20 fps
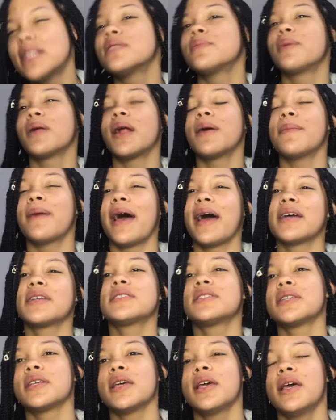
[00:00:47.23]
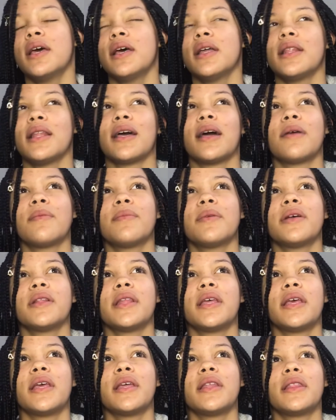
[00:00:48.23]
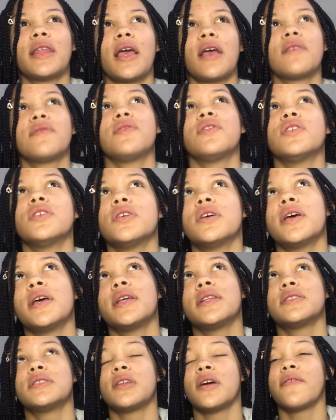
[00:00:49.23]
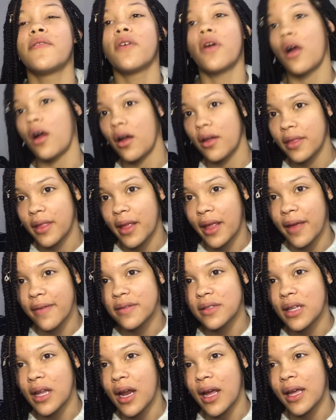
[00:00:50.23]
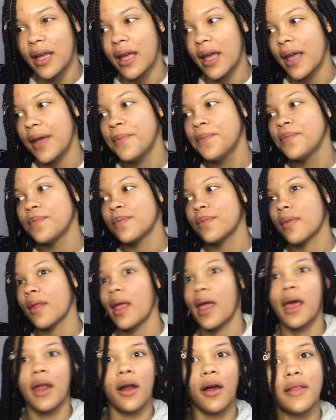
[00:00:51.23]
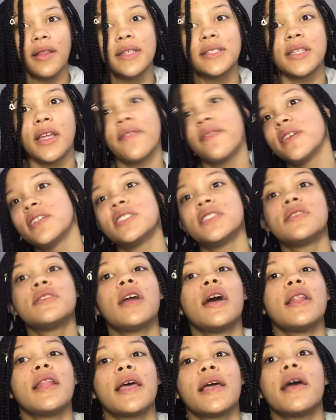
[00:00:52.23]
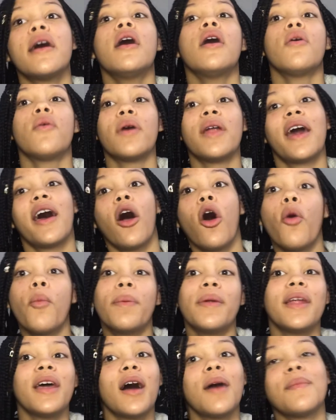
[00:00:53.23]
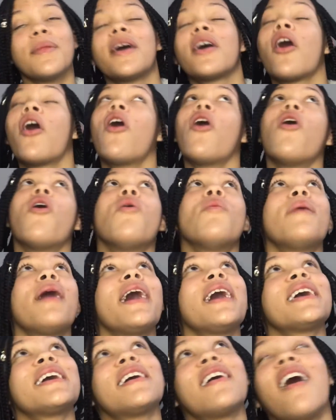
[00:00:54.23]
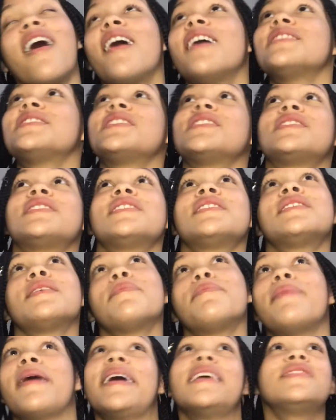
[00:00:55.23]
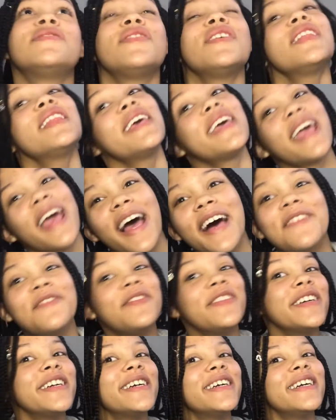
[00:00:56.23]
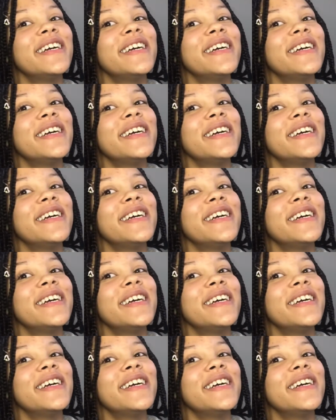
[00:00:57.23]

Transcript: But I'm actually, like I'm really thankful and stuff for all the gifts that I get and all this stuff. It's just not like when I open it, I'm like, oh my gosh, this is the best feeling ever.